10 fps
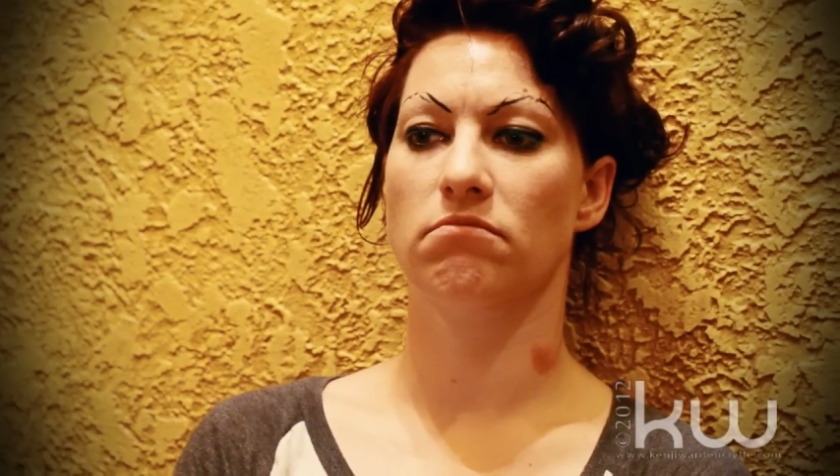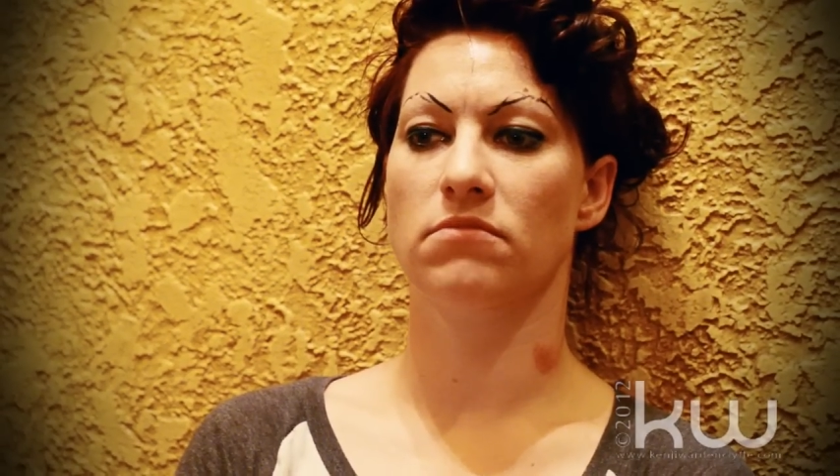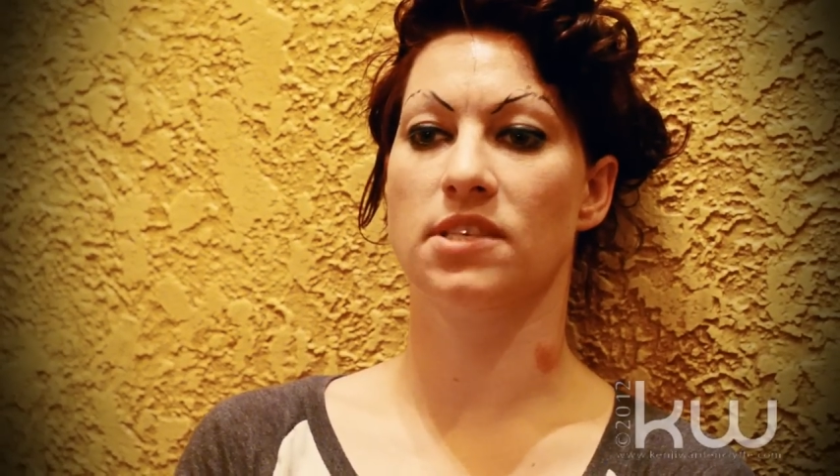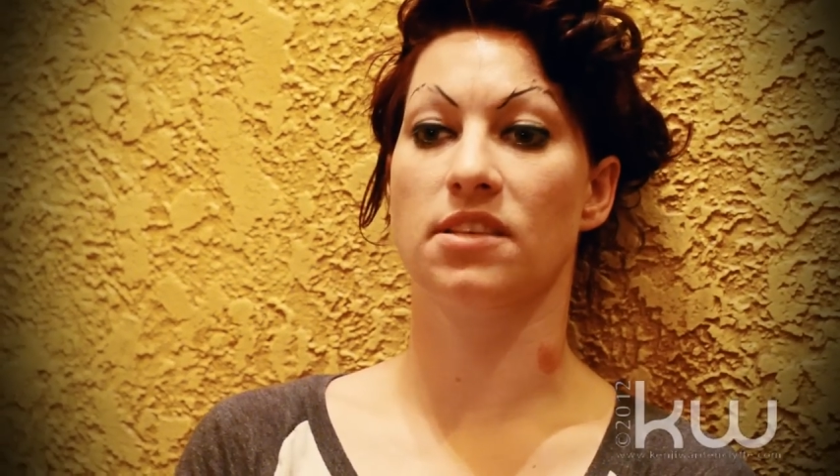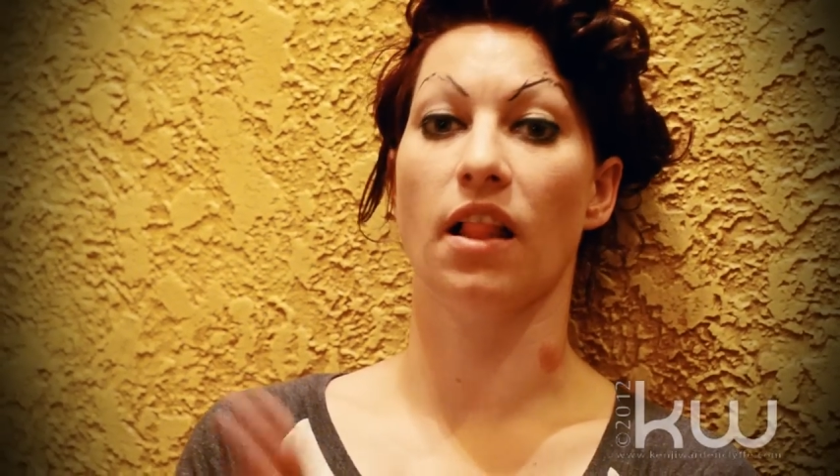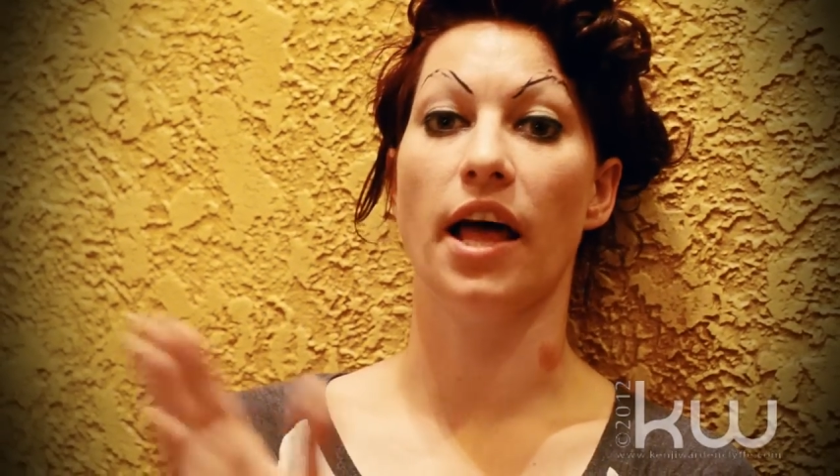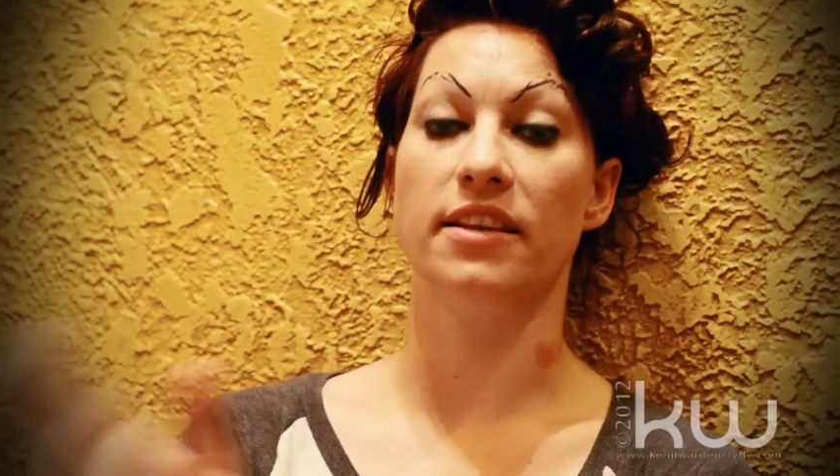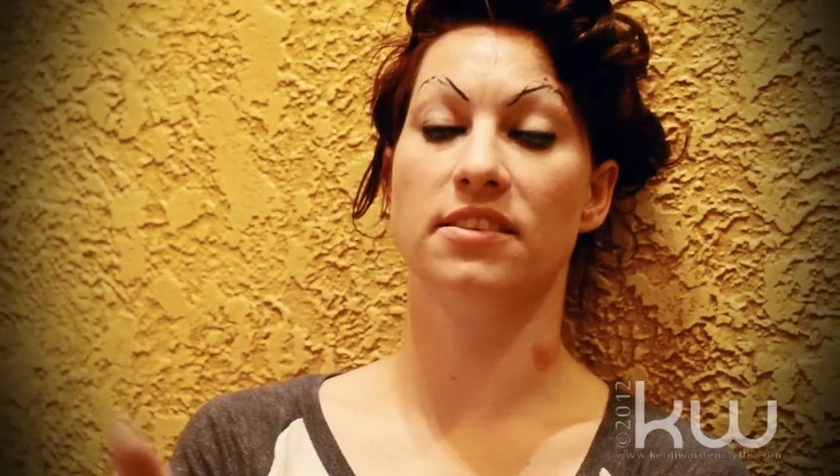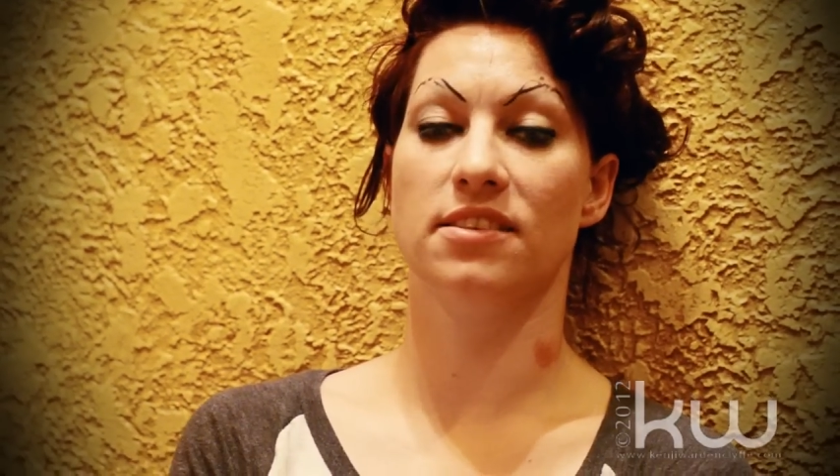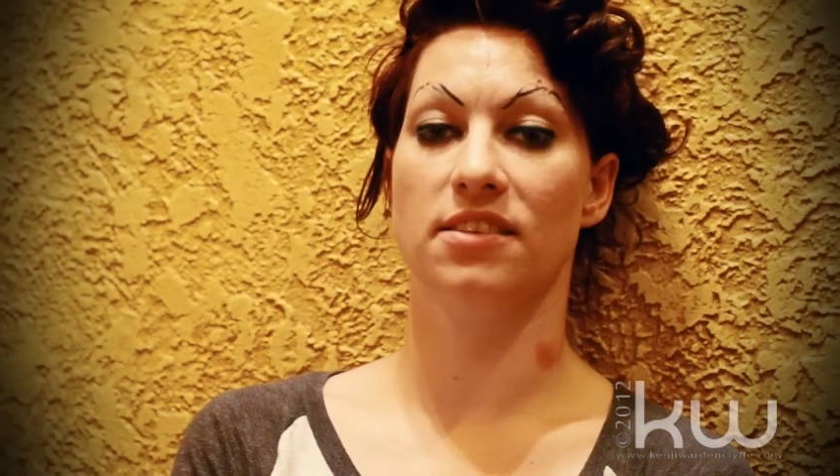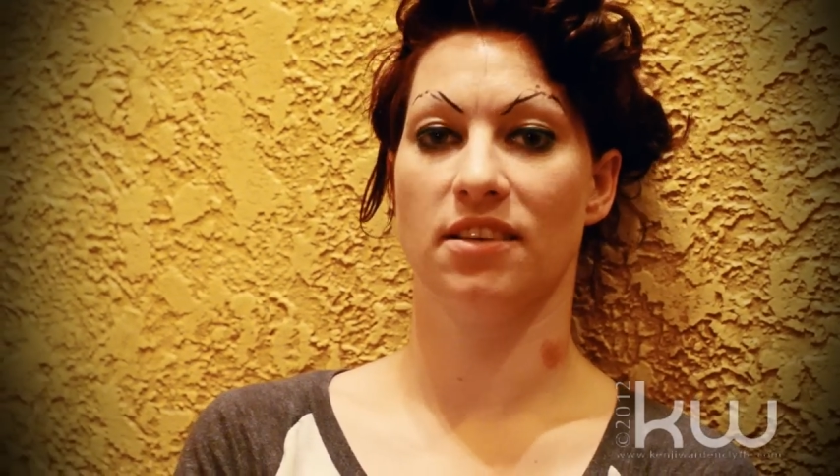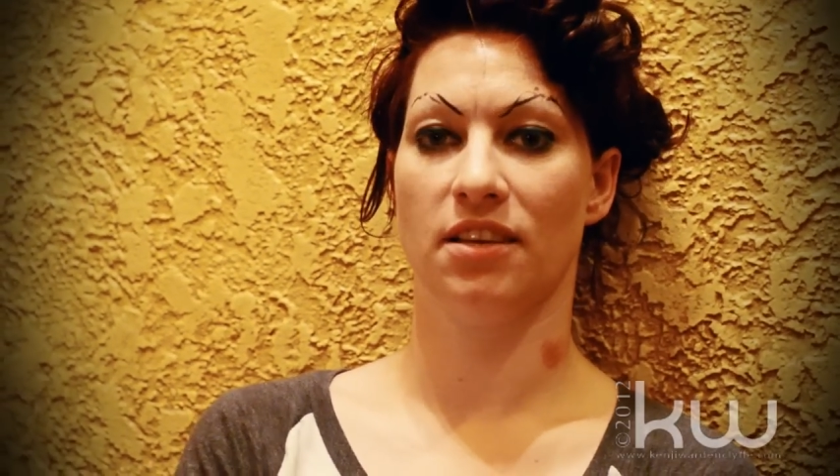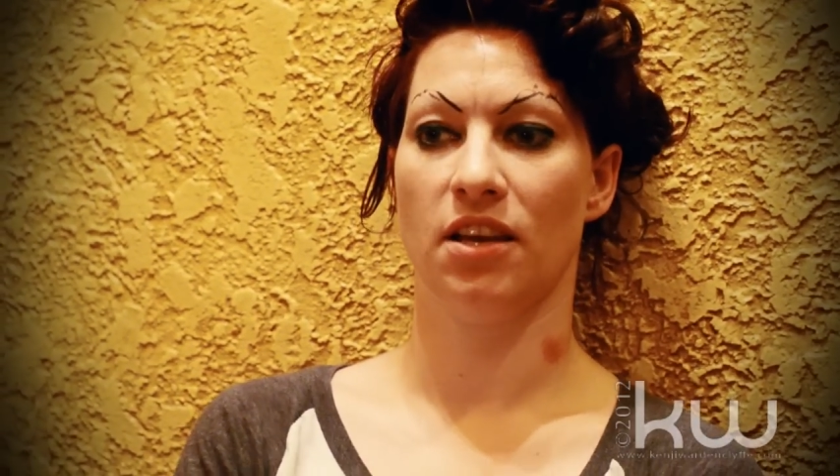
slice